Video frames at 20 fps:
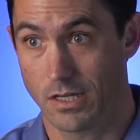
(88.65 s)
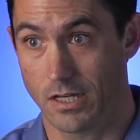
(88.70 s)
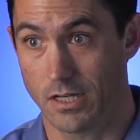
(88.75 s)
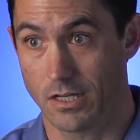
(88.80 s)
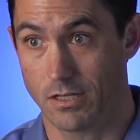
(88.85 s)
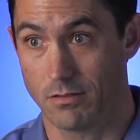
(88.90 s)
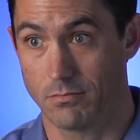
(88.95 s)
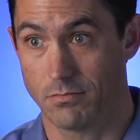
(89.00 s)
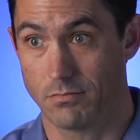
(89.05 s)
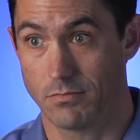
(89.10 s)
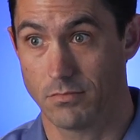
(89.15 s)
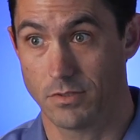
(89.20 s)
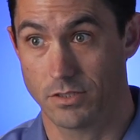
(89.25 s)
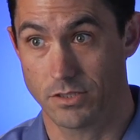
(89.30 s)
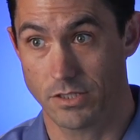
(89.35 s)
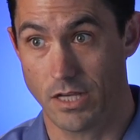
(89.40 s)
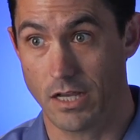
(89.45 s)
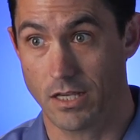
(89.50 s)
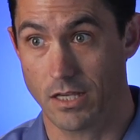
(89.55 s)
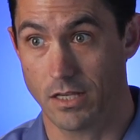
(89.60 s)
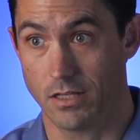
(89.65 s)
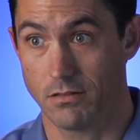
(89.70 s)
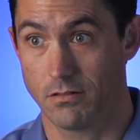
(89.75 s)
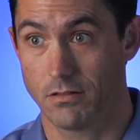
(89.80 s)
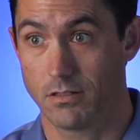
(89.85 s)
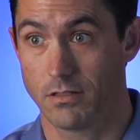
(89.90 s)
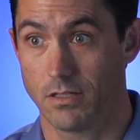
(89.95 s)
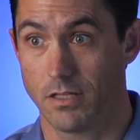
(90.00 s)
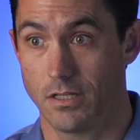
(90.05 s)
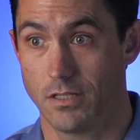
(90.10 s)
The second
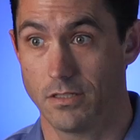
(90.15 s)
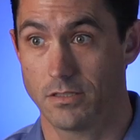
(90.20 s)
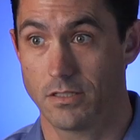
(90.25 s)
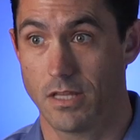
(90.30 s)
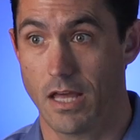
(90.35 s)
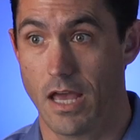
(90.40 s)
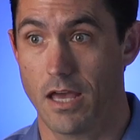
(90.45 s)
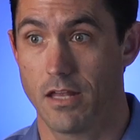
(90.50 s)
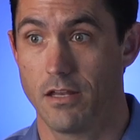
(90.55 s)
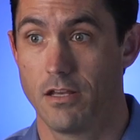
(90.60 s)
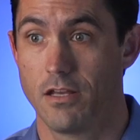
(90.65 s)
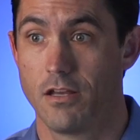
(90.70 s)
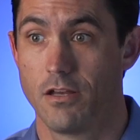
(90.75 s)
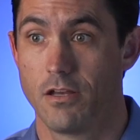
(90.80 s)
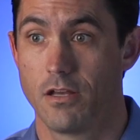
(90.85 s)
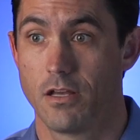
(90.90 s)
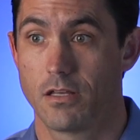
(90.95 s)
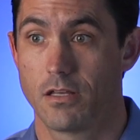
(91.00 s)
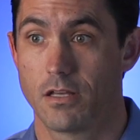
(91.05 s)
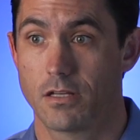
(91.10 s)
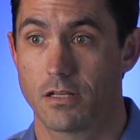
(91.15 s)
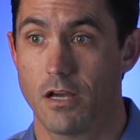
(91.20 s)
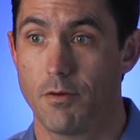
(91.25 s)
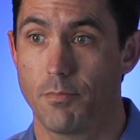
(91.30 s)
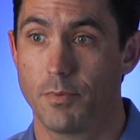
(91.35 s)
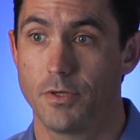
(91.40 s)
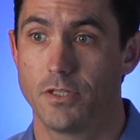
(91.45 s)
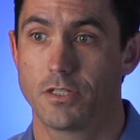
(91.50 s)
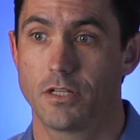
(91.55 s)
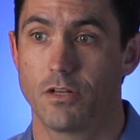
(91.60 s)
is that
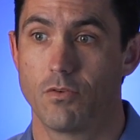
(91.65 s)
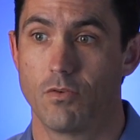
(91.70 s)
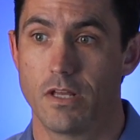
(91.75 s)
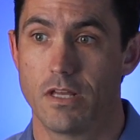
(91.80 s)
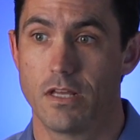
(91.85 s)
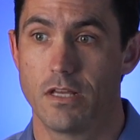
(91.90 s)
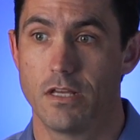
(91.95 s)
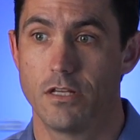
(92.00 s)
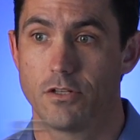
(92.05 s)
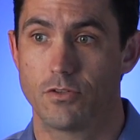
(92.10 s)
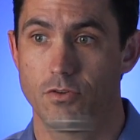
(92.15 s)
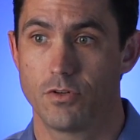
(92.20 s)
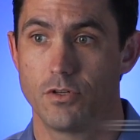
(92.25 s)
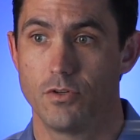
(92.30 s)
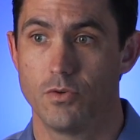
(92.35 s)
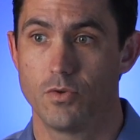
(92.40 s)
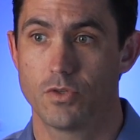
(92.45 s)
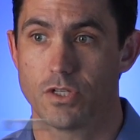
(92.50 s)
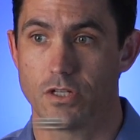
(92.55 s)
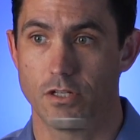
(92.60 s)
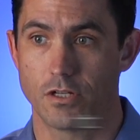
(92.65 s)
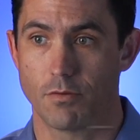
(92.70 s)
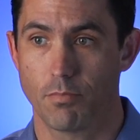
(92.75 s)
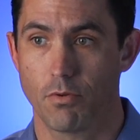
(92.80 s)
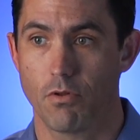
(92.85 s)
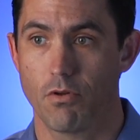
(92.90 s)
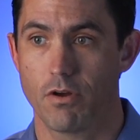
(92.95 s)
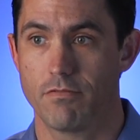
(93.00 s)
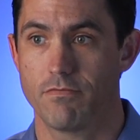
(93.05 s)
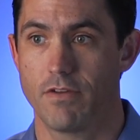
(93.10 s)
companies can introduce and
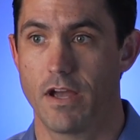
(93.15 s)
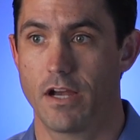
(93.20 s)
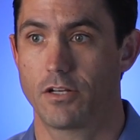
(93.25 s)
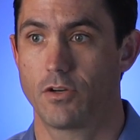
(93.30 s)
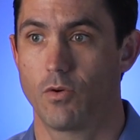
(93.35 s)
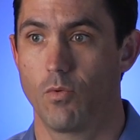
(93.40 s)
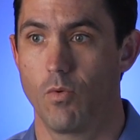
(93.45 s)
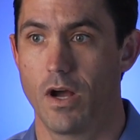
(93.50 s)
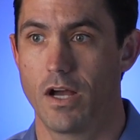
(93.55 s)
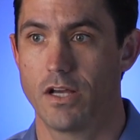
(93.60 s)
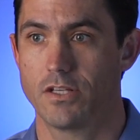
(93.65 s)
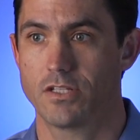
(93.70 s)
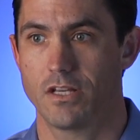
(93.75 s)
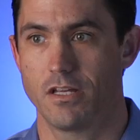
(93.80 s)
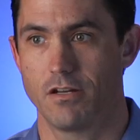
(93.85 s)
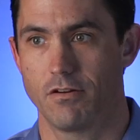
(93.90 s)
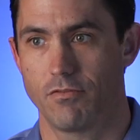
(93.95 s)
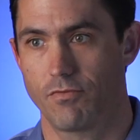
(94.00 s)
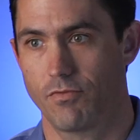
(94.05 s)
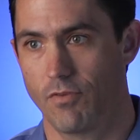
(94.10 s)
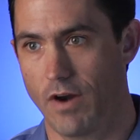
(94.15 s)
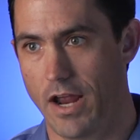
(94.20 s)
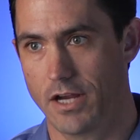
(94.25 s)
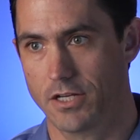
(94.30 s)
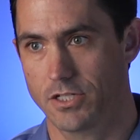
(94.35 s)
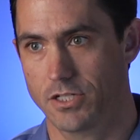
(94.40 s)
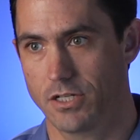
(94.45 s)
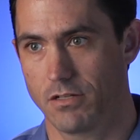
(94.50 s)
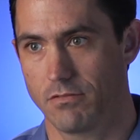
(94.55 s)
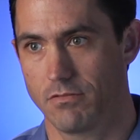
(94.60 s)
deploy VectorWise in a
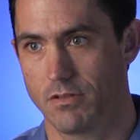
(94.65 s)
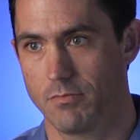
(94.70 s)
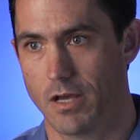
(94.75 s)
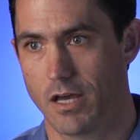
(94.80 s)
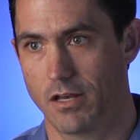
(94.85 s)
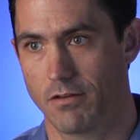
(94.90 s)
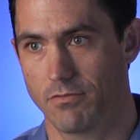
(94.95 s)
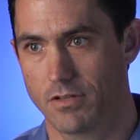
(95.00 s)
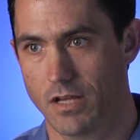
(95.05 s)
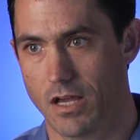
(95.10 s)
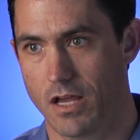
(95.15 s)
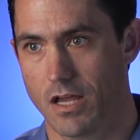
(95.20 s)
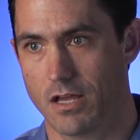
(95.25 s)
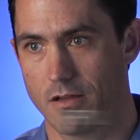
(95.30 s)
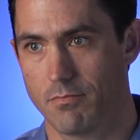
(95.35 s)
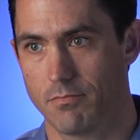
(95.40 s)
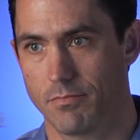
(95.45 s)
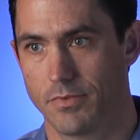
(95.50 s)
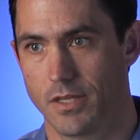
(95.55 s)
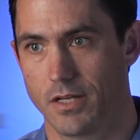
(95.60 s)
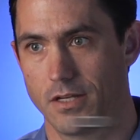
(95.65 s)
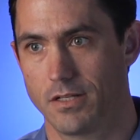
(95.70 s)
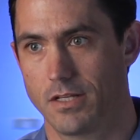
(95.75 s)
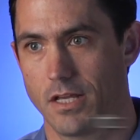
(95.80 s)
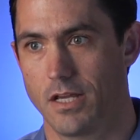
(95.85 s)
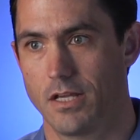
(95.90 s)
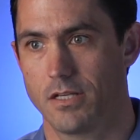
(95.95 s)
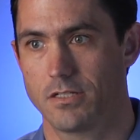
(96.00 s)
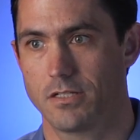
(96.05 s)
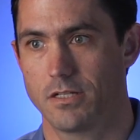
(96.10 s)
fraction of the amount of time that it
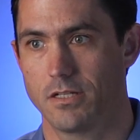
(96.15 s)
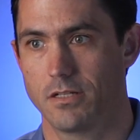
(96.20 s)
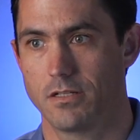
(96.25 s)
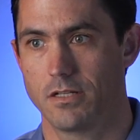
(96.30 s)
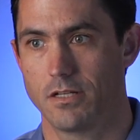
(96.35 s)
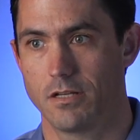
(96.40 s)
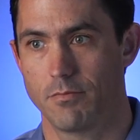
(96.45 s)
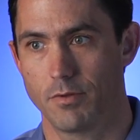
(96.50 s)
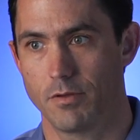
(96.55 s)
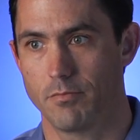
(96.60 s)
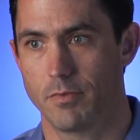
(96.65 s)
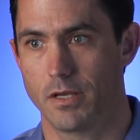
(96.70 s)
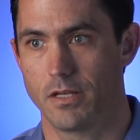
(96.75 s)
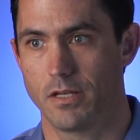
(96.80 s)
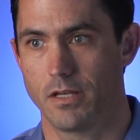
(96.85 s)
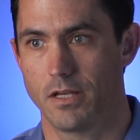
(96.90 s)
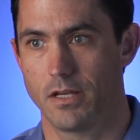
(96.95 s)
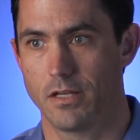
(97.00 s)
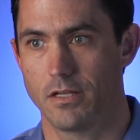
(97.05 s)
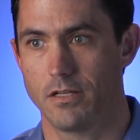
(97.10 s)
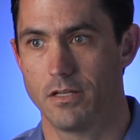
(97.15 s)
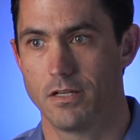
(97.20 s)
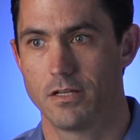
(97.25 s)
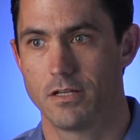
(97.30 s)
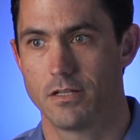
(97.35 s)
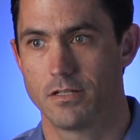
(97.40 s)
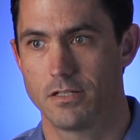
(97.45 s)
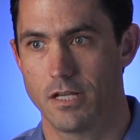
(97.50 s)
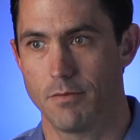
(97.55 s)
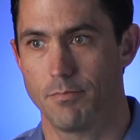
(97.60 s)
takes to implement a
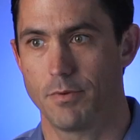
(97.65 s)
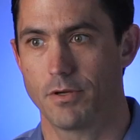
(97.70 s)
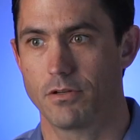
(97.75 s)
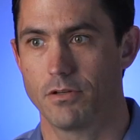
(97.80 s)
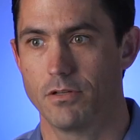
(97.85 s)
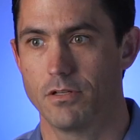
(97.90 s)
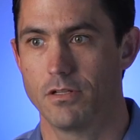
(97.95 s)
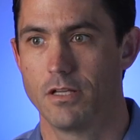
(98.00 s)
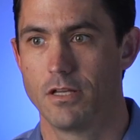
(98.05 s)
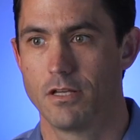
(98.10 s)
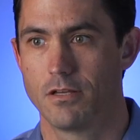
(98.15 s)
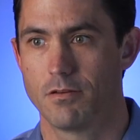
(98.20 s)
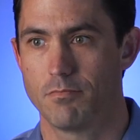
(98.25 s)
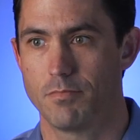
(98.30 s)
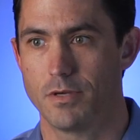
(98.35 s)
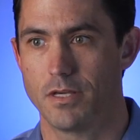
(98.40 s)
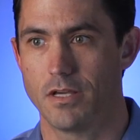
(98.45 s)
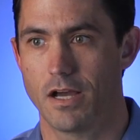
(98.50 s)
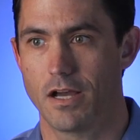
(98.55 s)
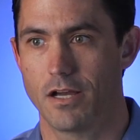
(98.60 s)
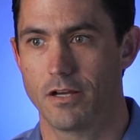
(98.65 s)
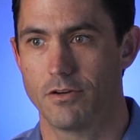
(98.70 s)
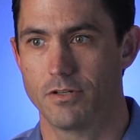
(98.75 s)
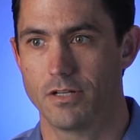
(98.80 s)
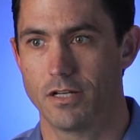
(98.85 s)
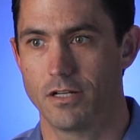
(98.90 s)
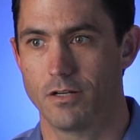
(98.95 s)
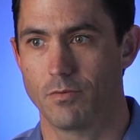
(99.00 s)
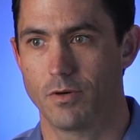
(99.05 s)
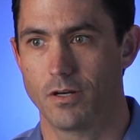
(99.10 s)
typical BI or
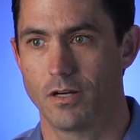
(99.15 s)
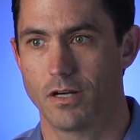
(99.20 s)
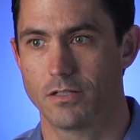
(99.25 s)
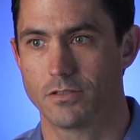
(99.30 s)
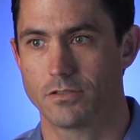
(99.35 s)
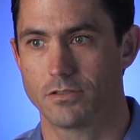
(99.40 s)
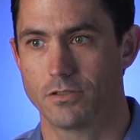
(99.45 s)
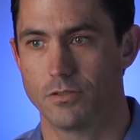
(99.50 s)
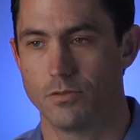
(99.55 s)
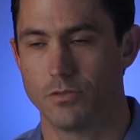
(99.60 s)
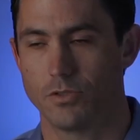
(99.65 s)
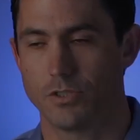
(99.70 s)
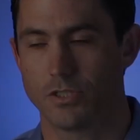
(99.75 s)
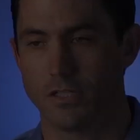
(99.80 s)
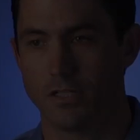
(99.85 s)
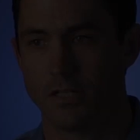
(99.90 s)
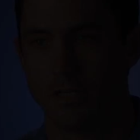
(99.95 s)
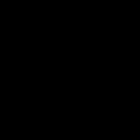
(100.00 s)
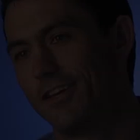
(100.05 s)
data warehouse solution.